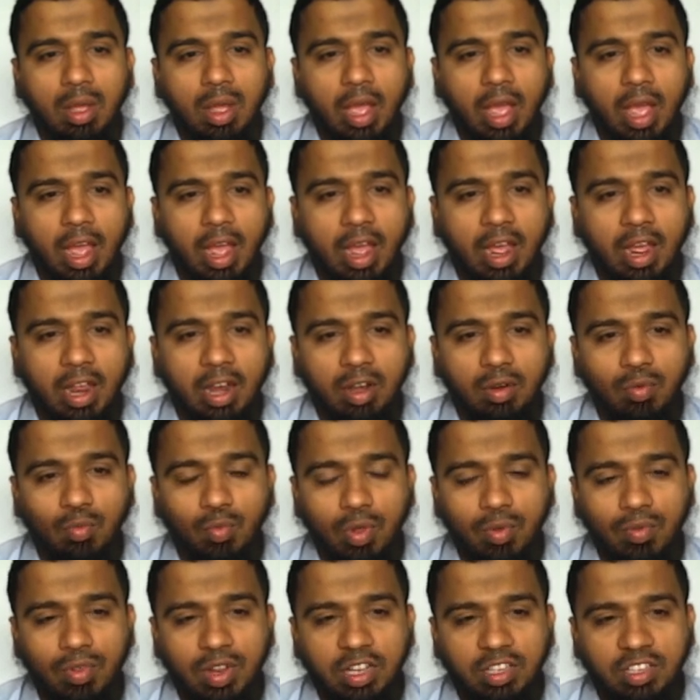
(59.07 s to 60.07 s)
and
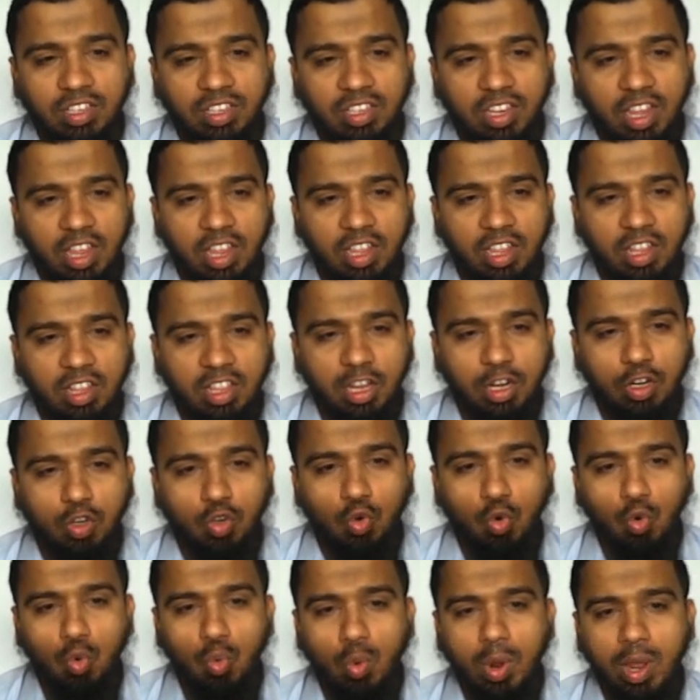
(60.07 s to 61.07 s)
we will see the
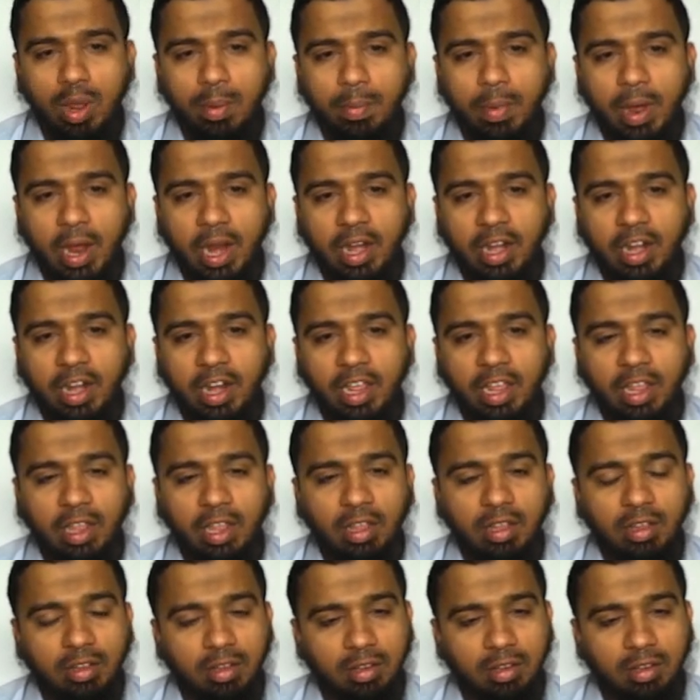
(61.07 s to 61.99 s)
two-way binding.